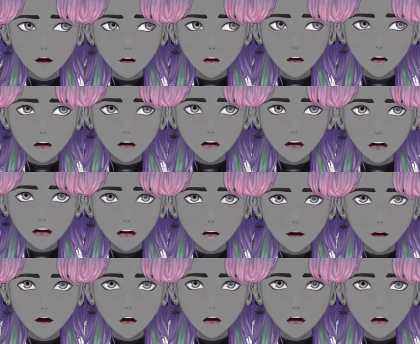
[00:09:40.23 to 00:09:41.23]
I'm pretty
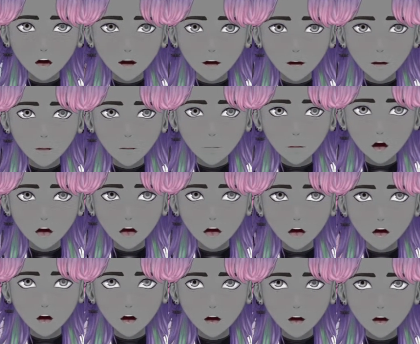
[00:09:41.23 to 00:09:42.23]
happy with my
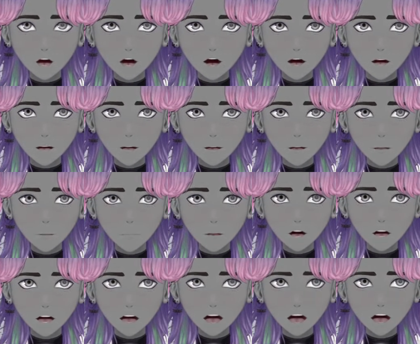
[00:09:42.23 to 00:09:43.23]
with the
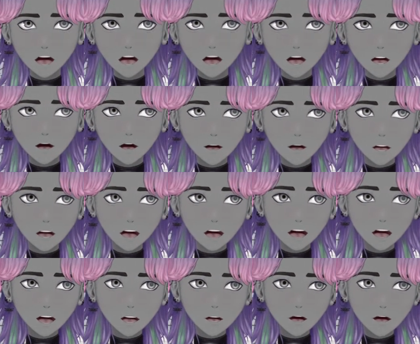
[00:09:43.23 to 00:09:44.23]
line art of the
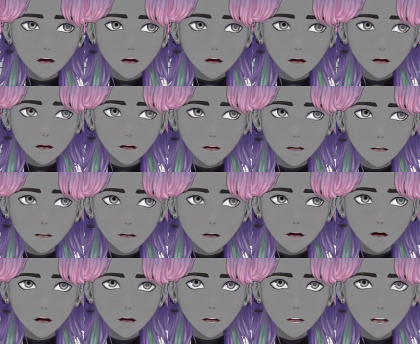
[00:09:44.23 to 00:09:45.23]
character.
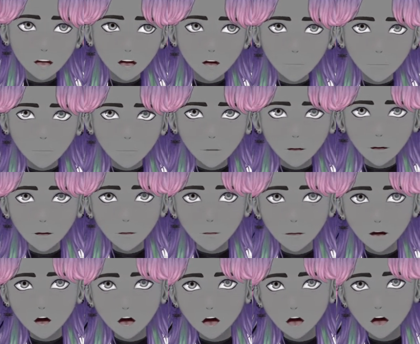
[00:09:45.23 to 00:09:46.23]

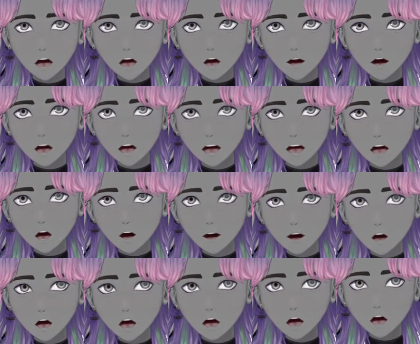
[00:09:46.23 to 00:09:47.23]
I'm pretty happy with it,
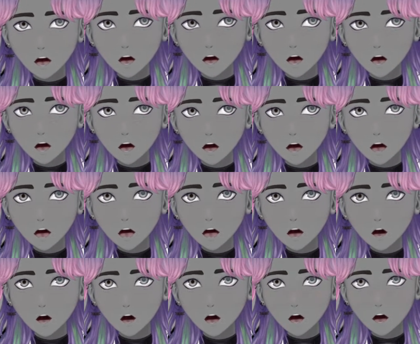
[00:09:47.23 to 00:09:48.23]
with how it has
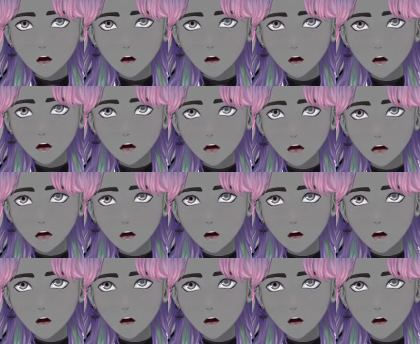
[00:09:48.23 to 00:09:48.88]
turned out.